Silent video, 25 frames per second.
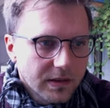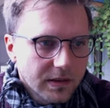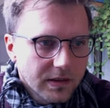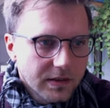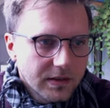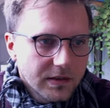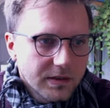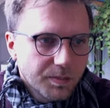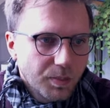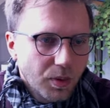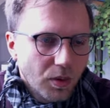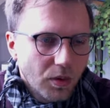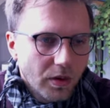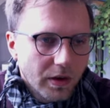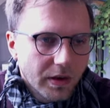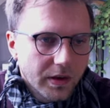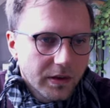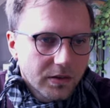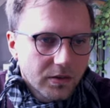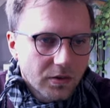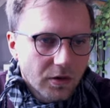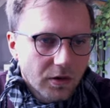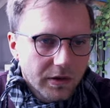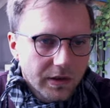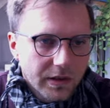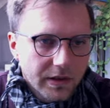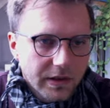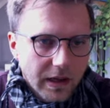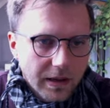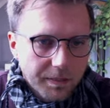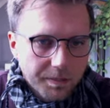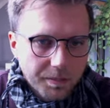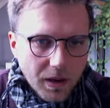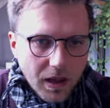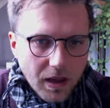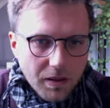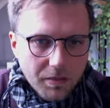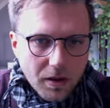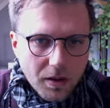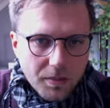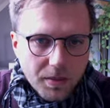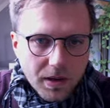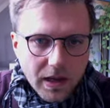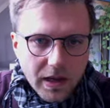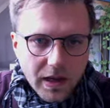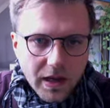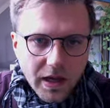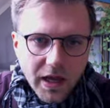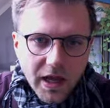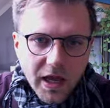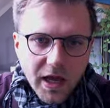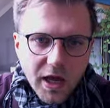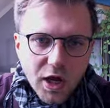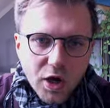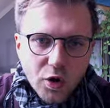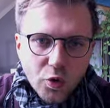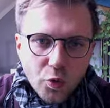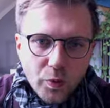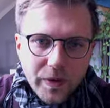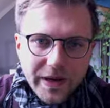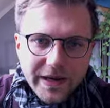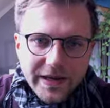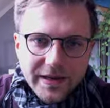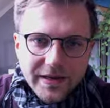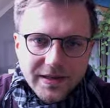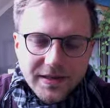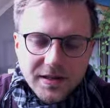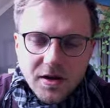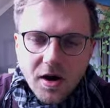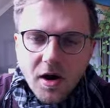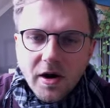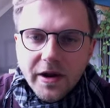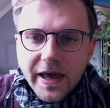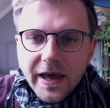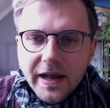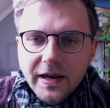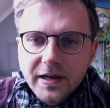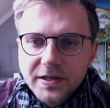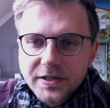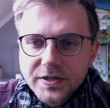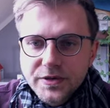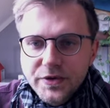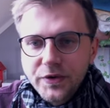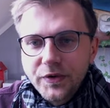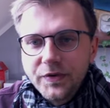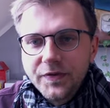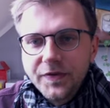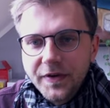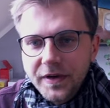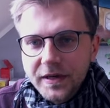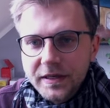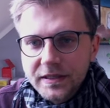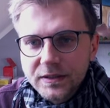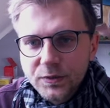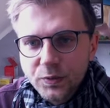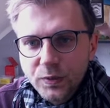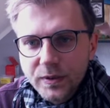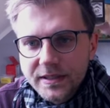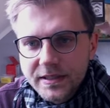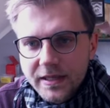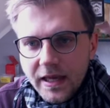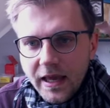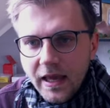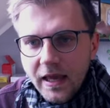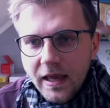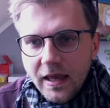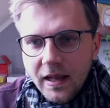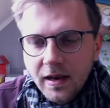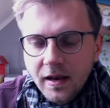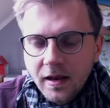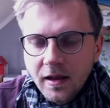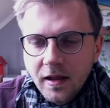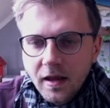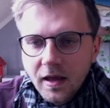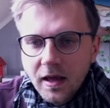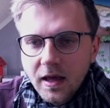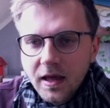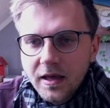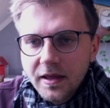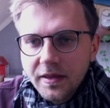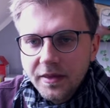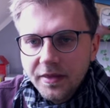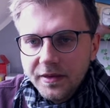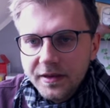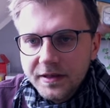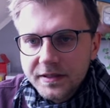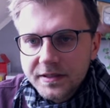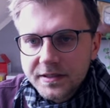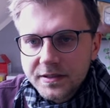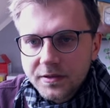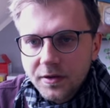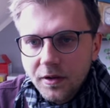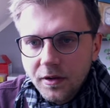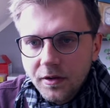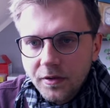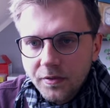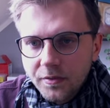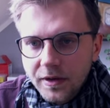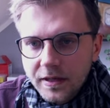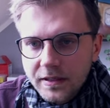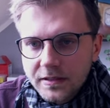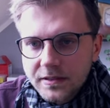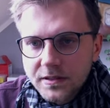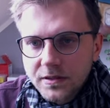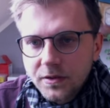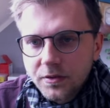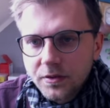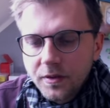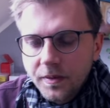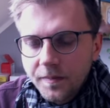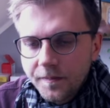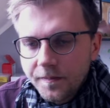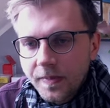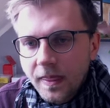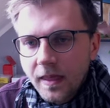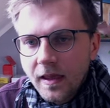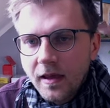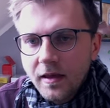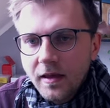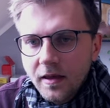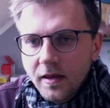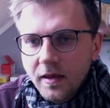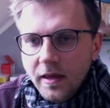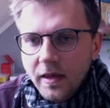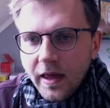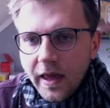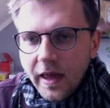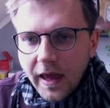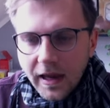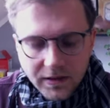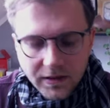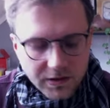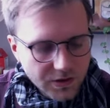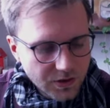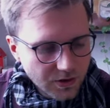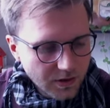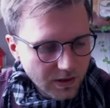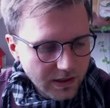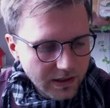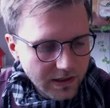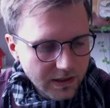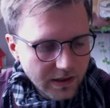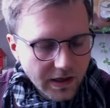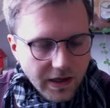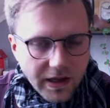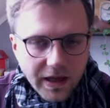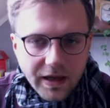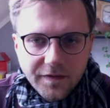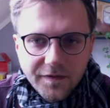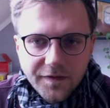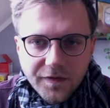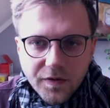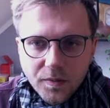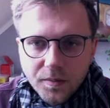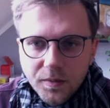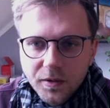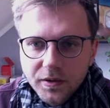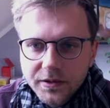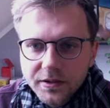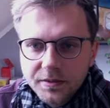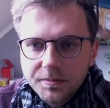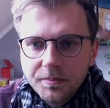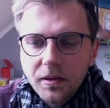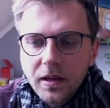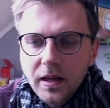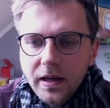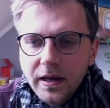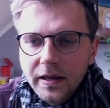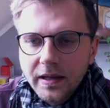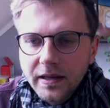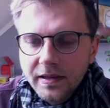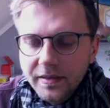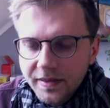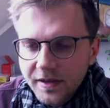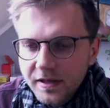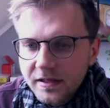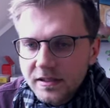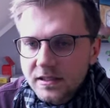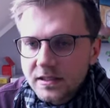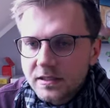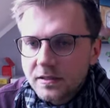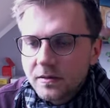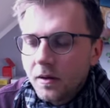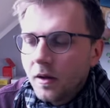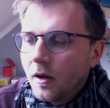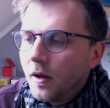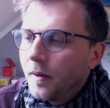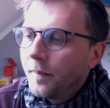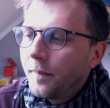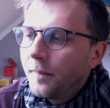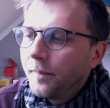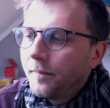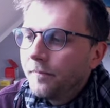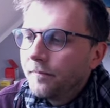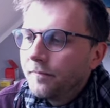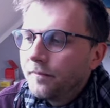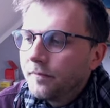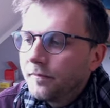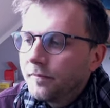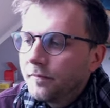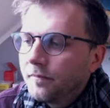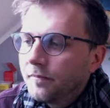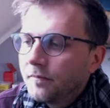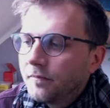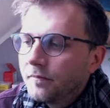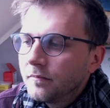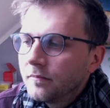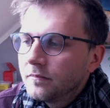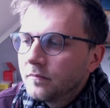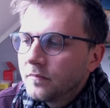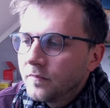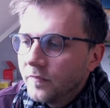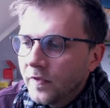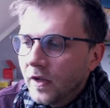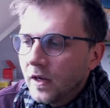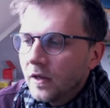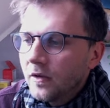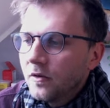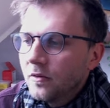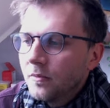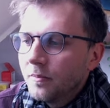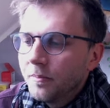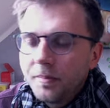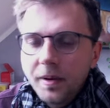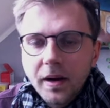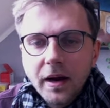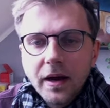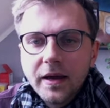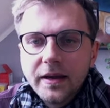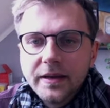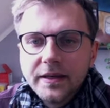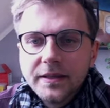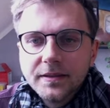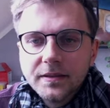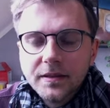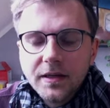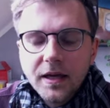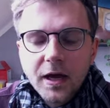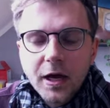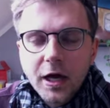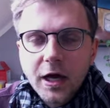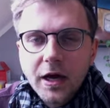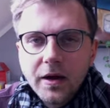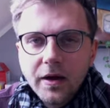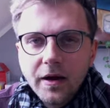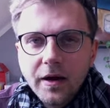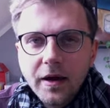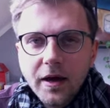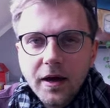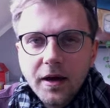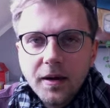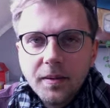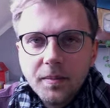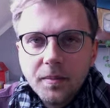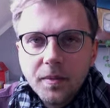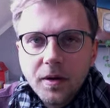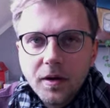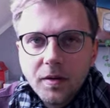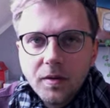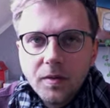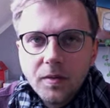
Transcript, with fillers: this point coordinate, blah, blah, blah, we did not any surface within this tolerance. So Actually, if you multiply this value by um,